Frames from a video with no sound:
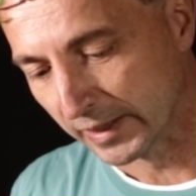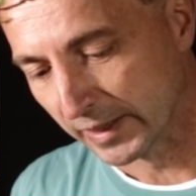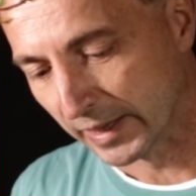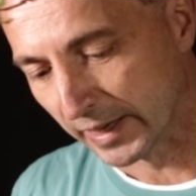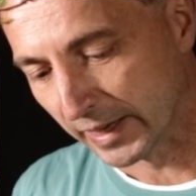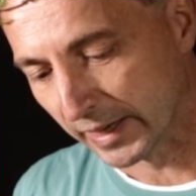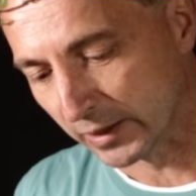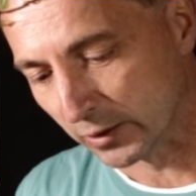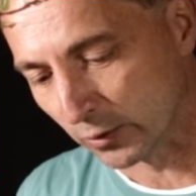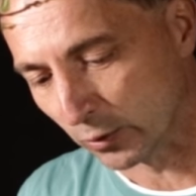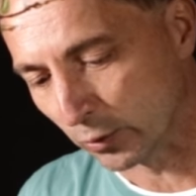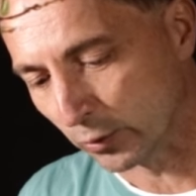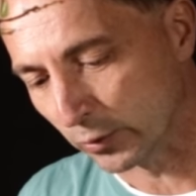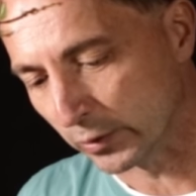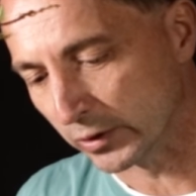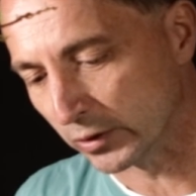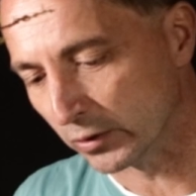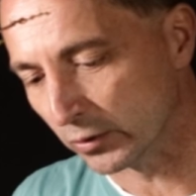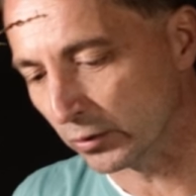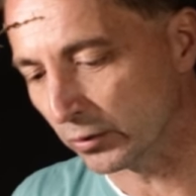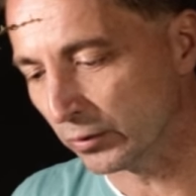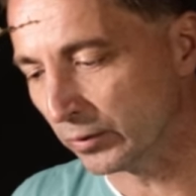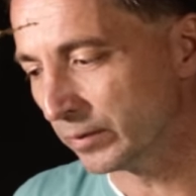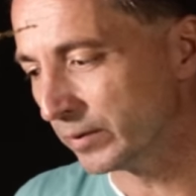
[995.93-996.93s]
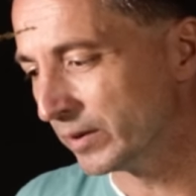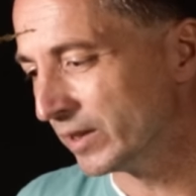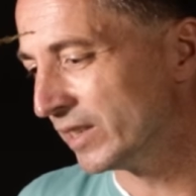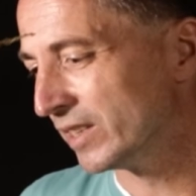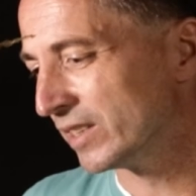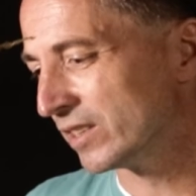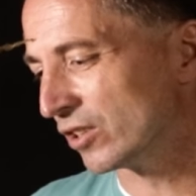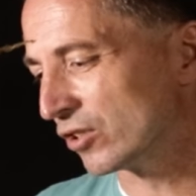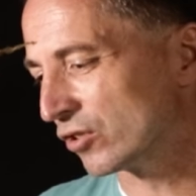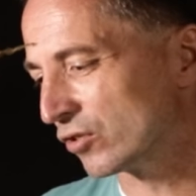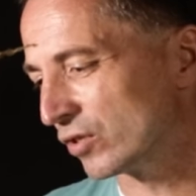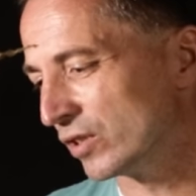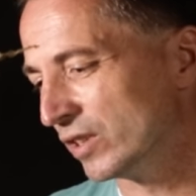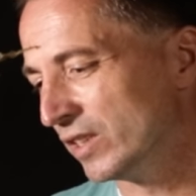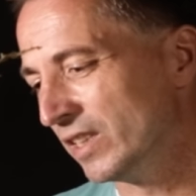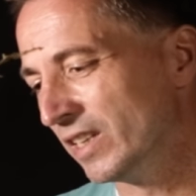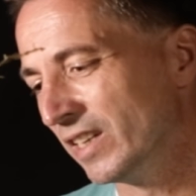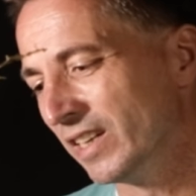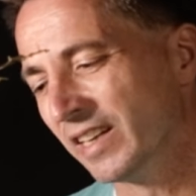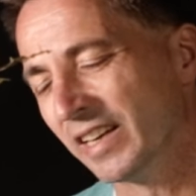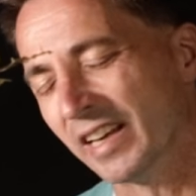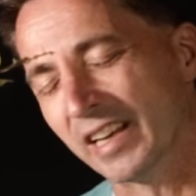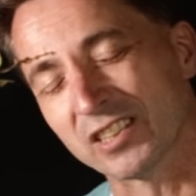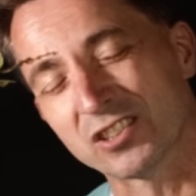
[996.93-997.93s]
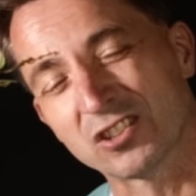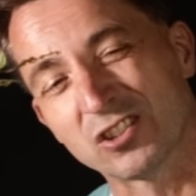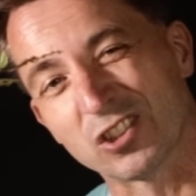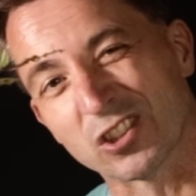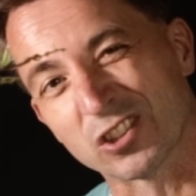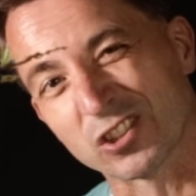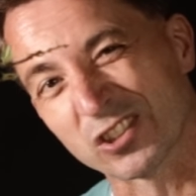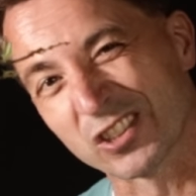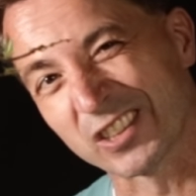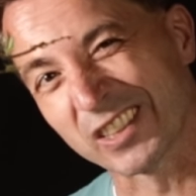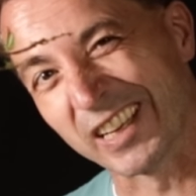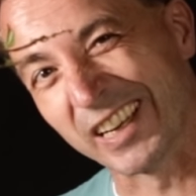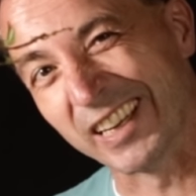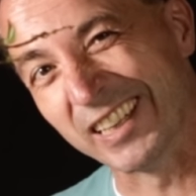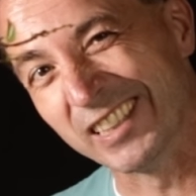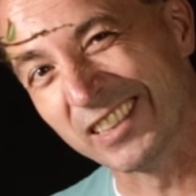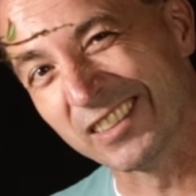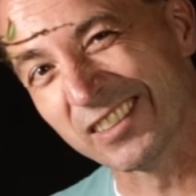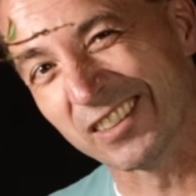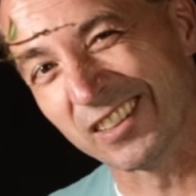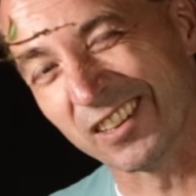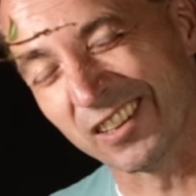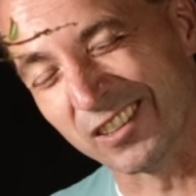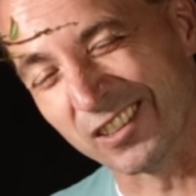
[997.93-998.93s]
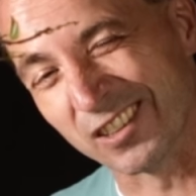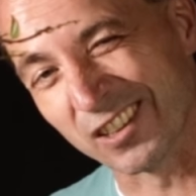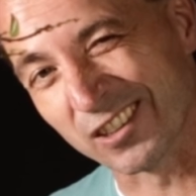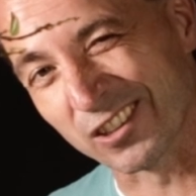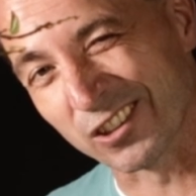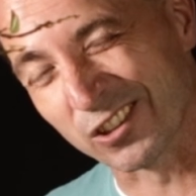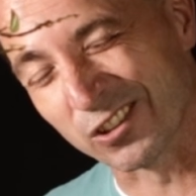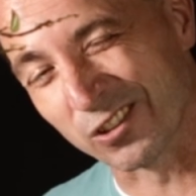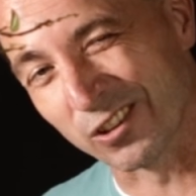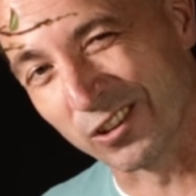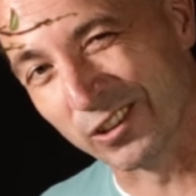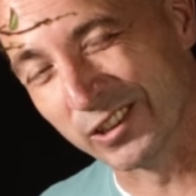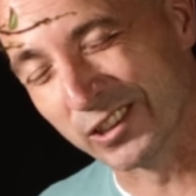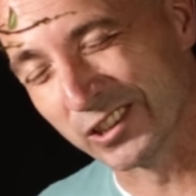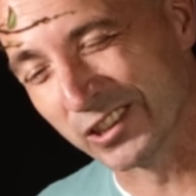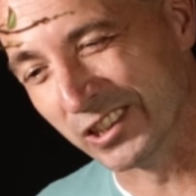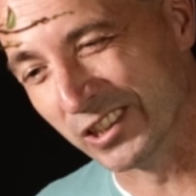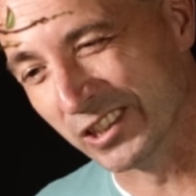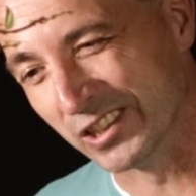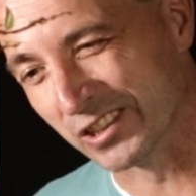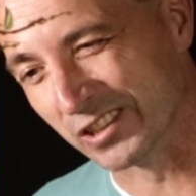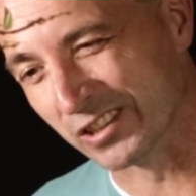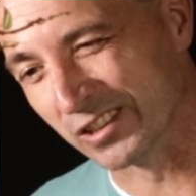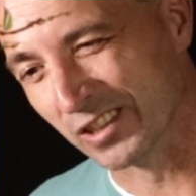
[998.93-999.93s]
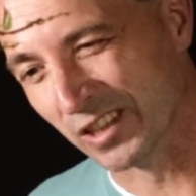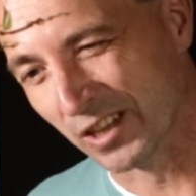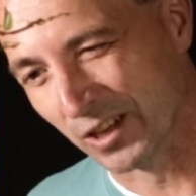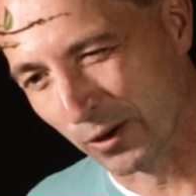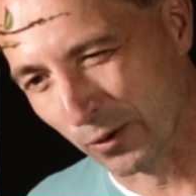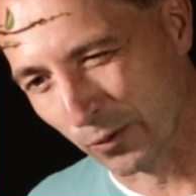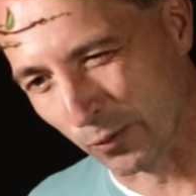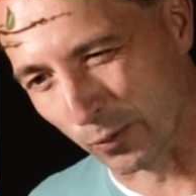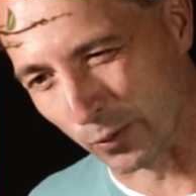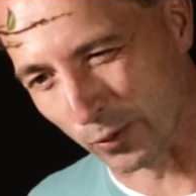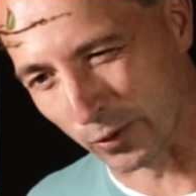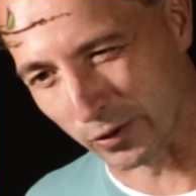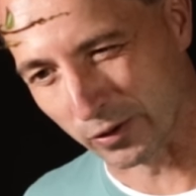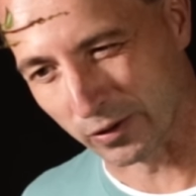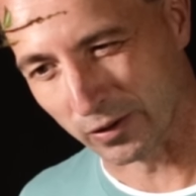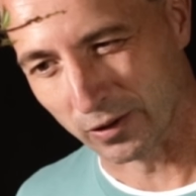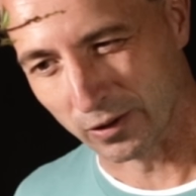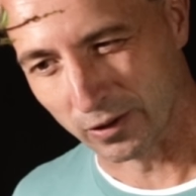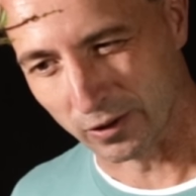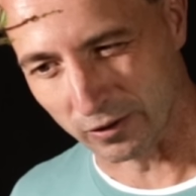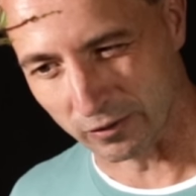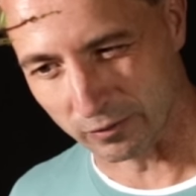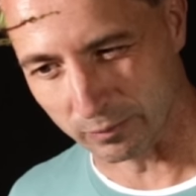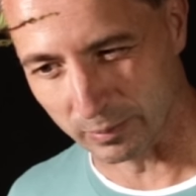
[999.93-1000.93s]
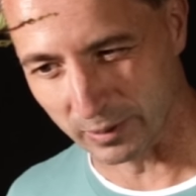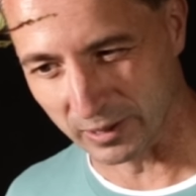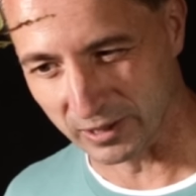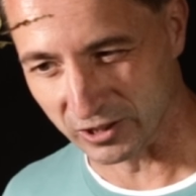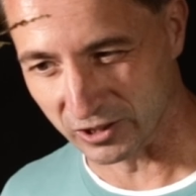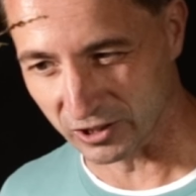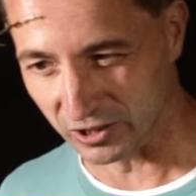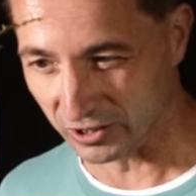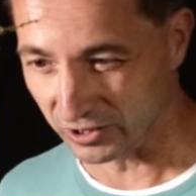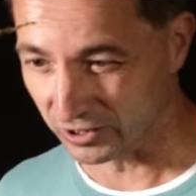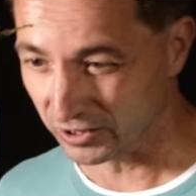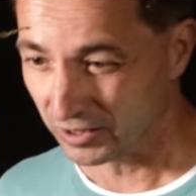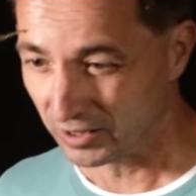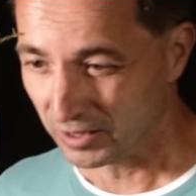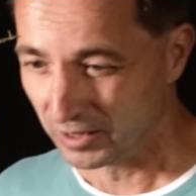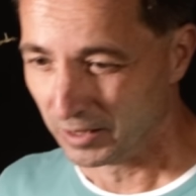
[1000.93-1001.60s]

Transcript: And all in all, the tree has just gained another growing season worth of branches